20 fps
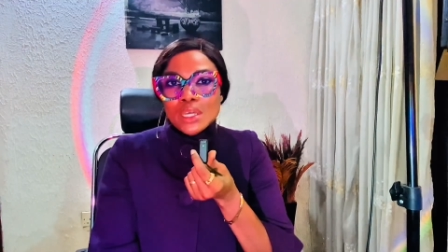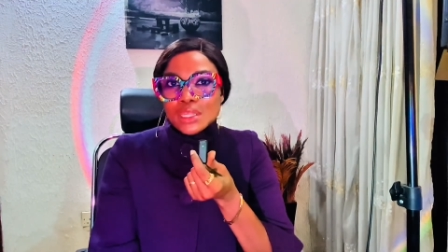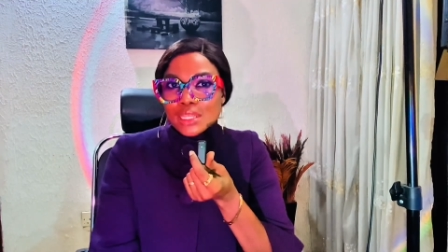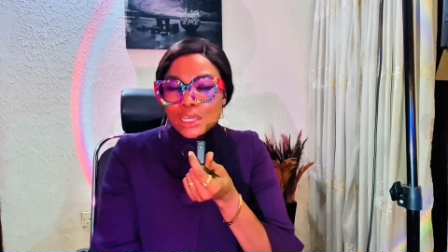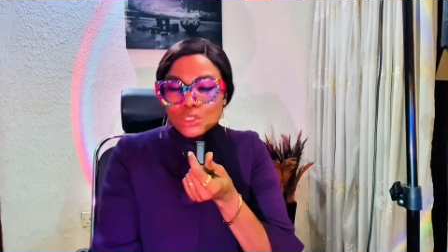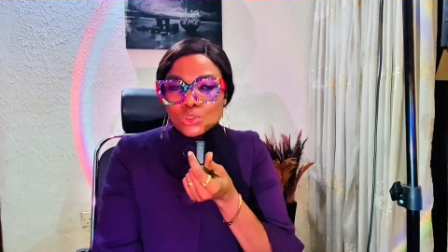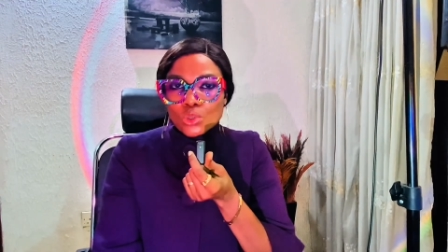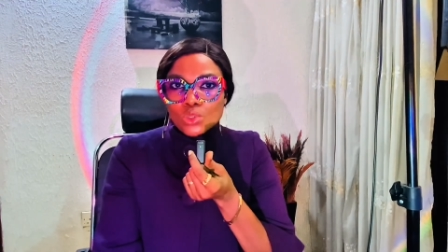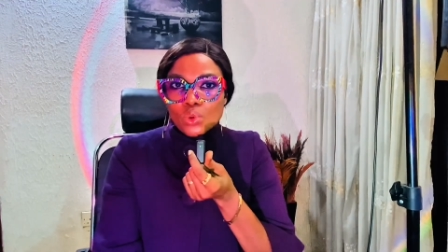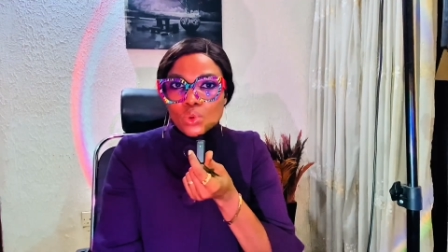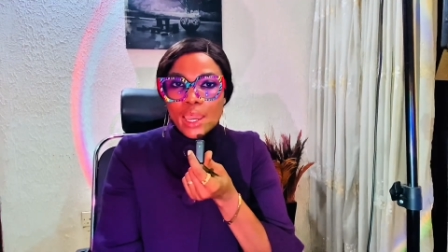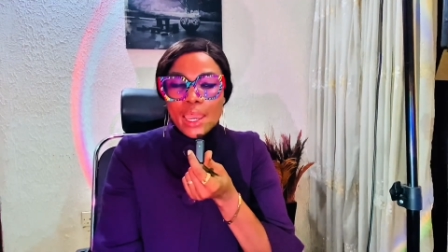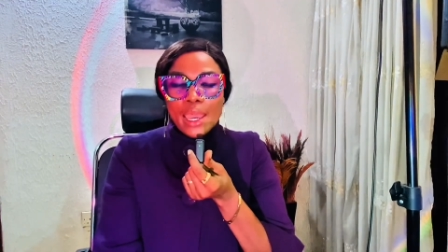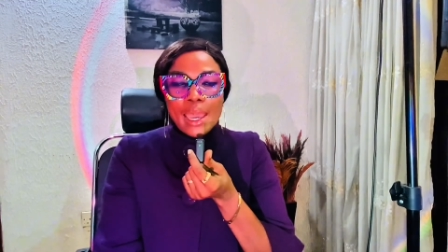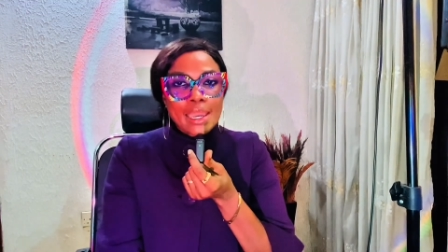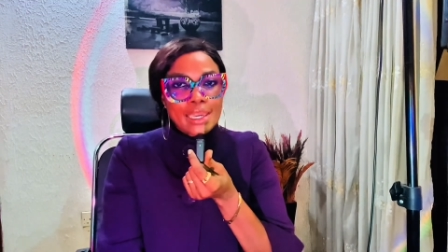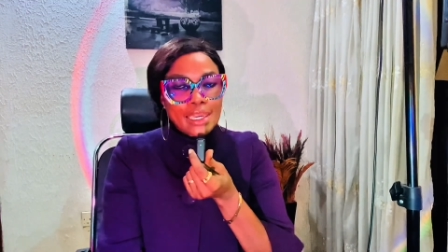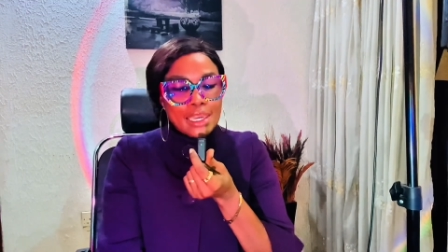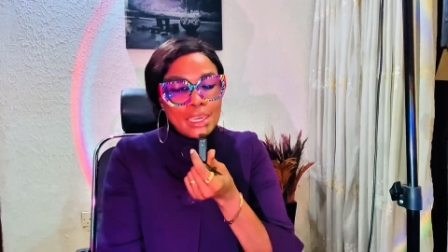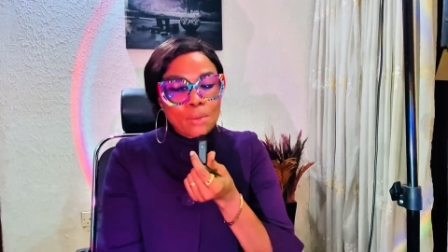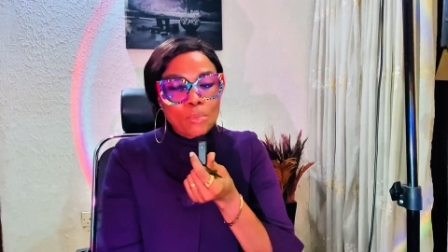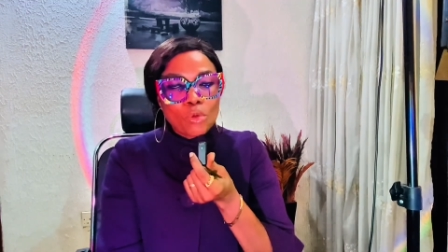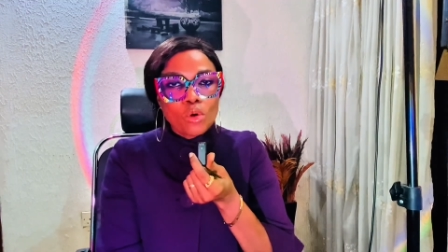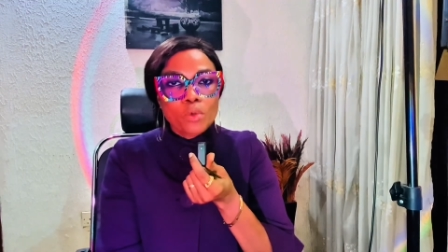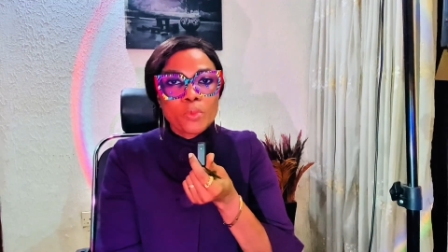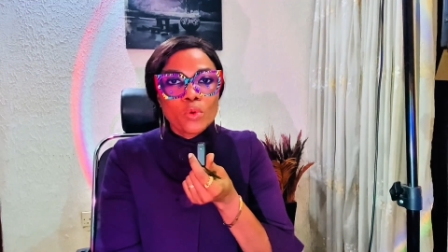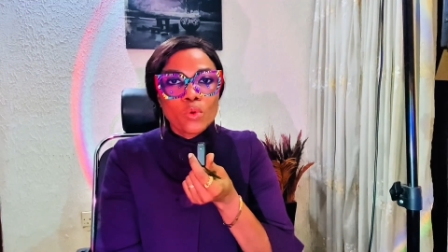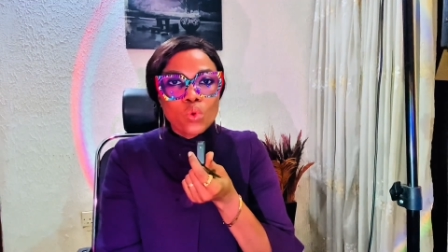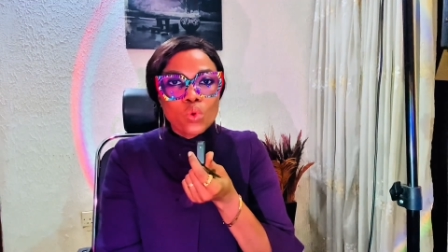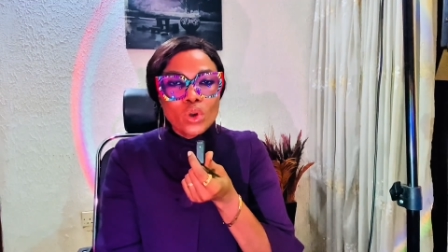That was why I came up
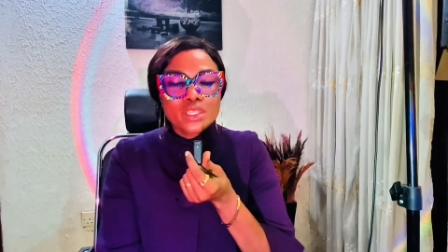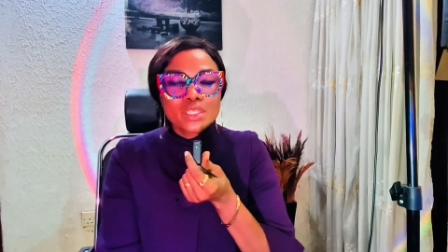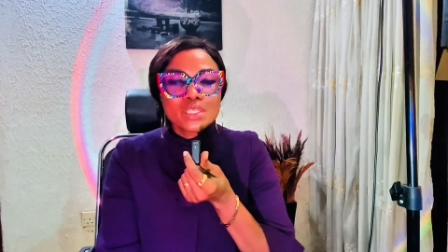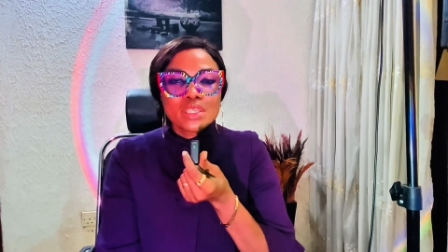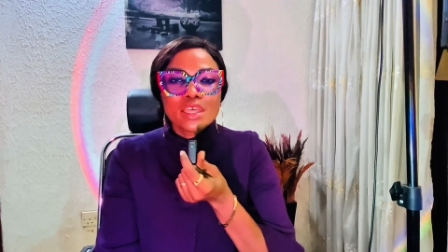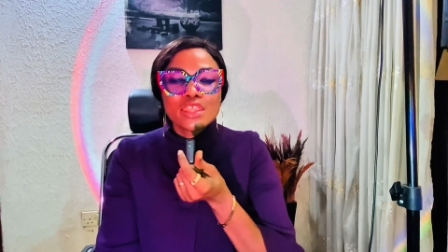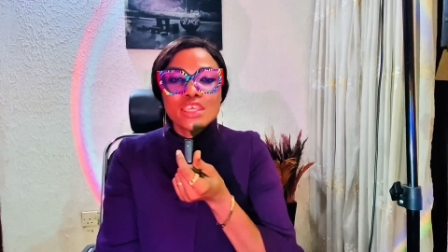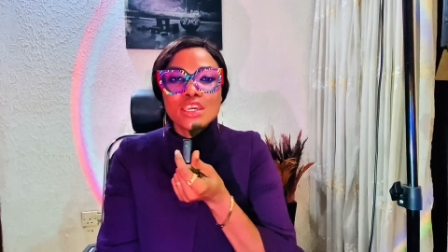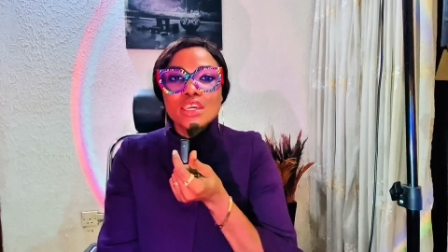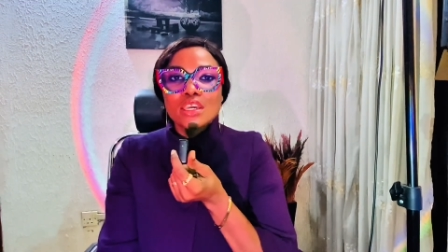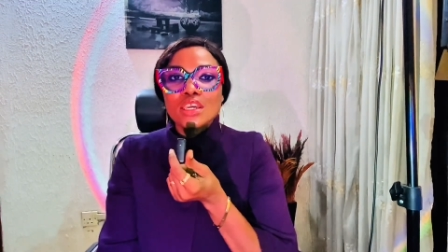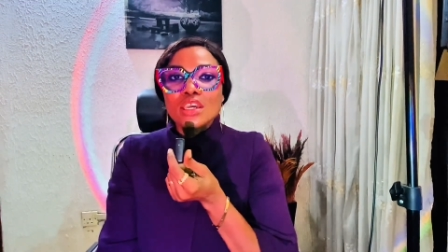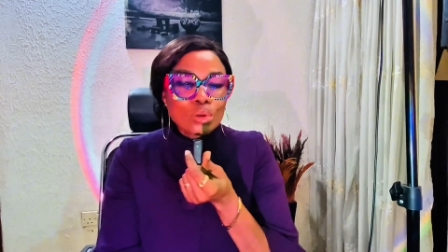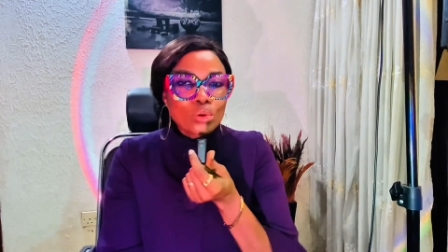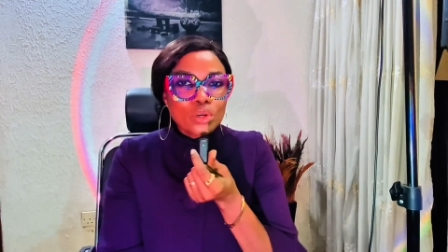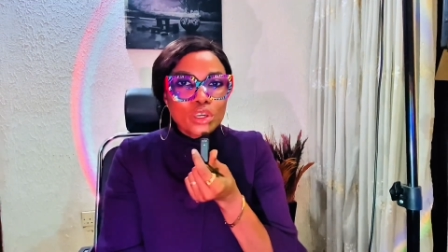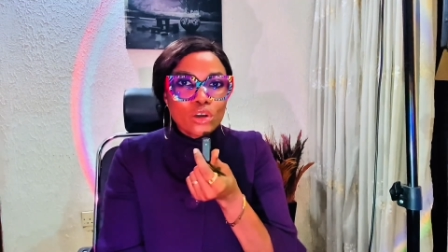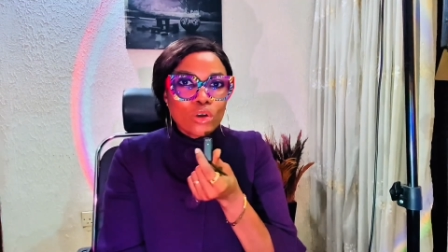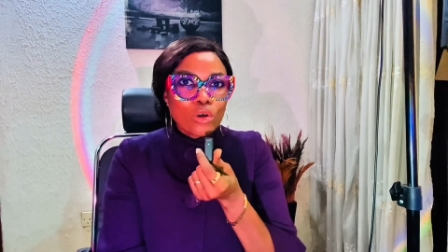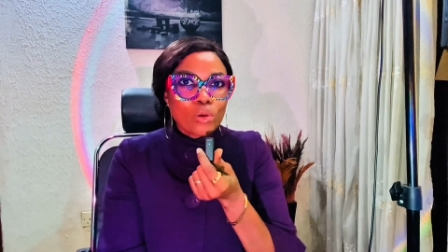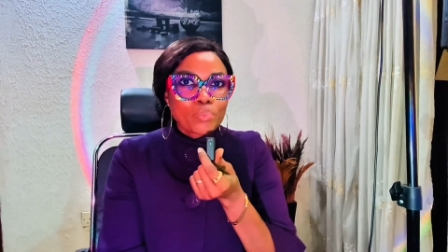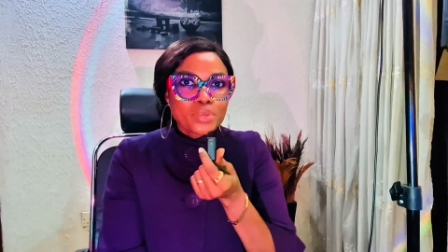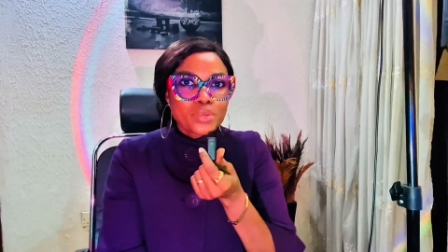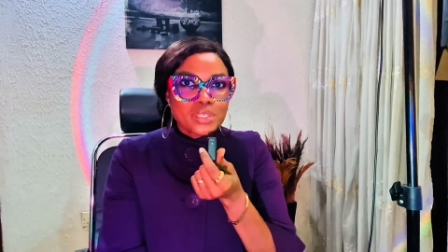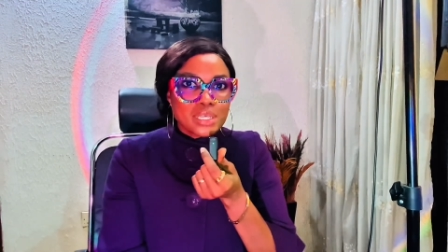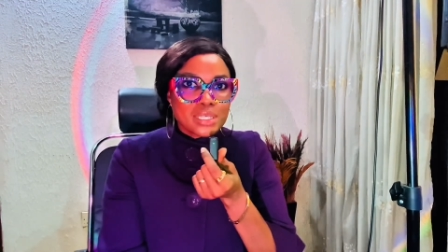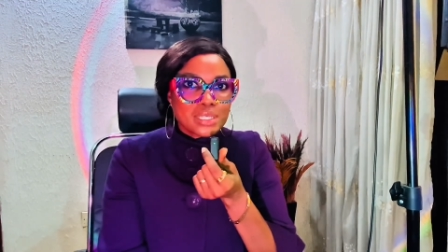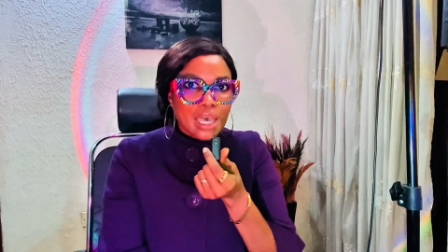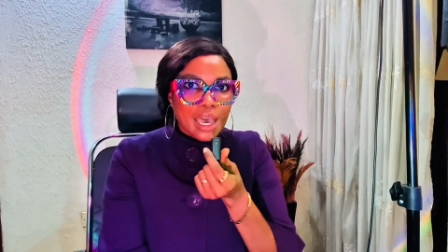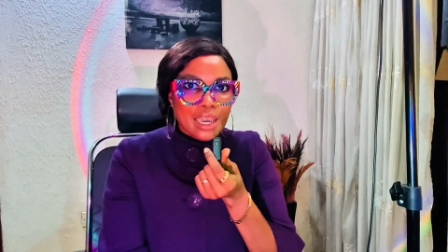with the low-income
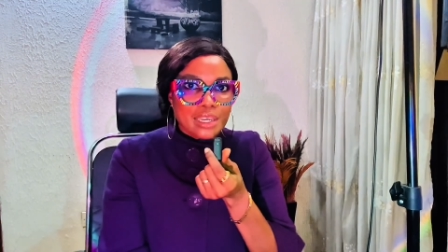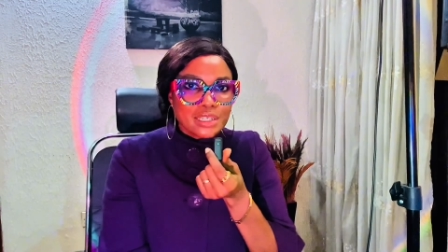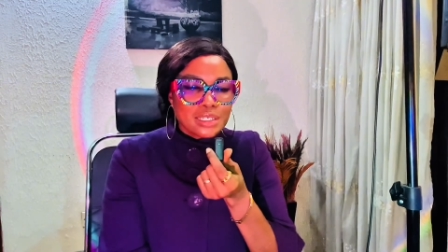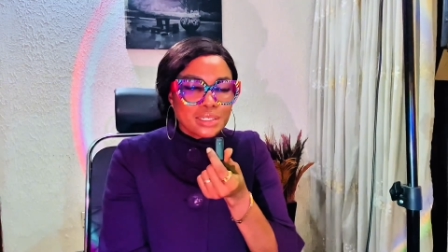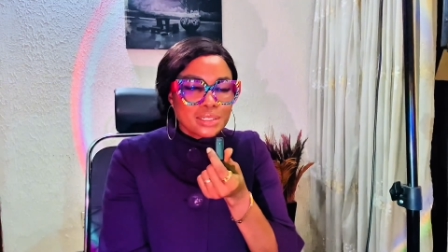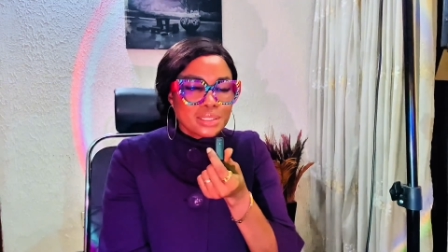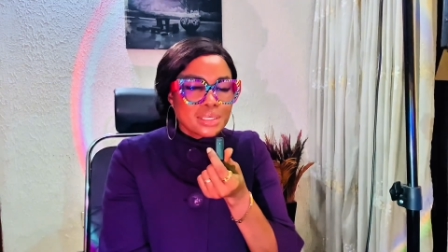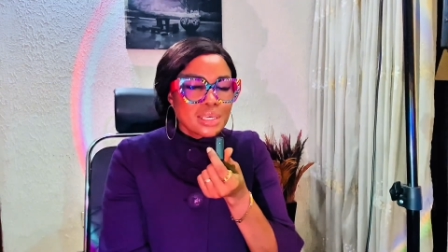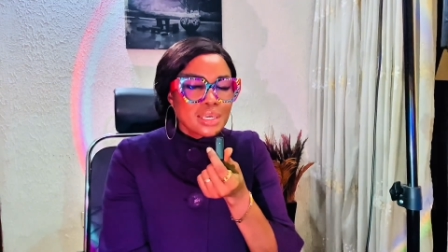business ideas.